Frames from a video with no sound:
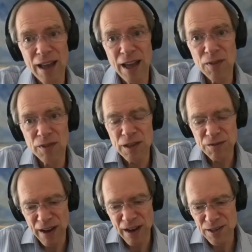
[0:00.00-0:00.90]
in
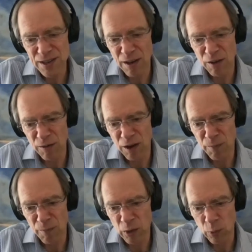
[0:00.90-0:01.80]
this phase of,
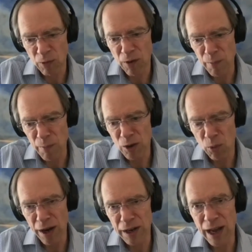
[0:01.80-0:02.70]
of my career that I'm in
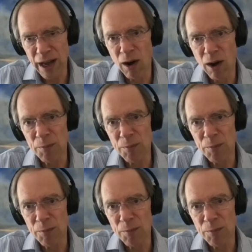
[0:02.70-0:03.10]
right now,